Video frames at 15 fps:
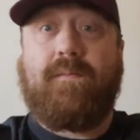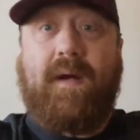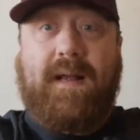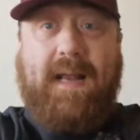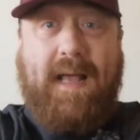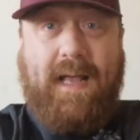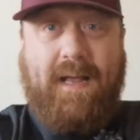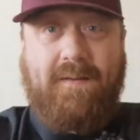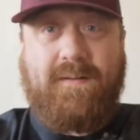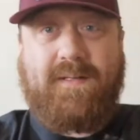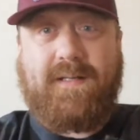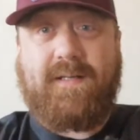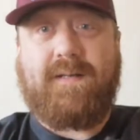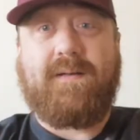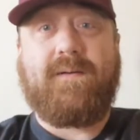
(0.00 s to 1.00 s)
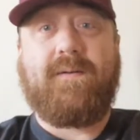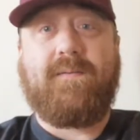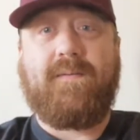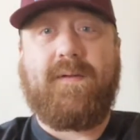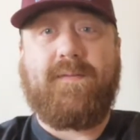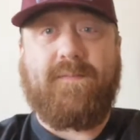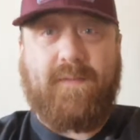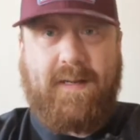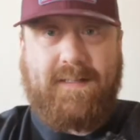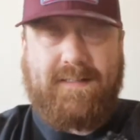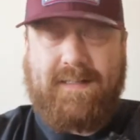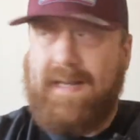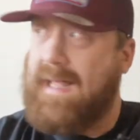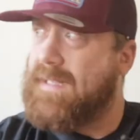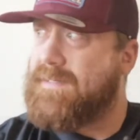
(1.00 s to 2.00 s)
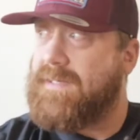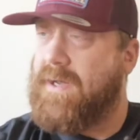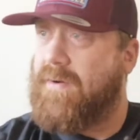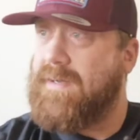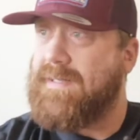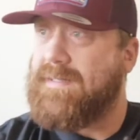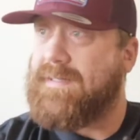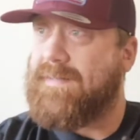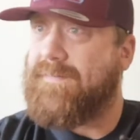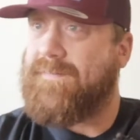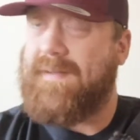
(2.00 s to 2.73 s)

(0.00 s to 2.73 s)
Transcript: Went out with friends last night,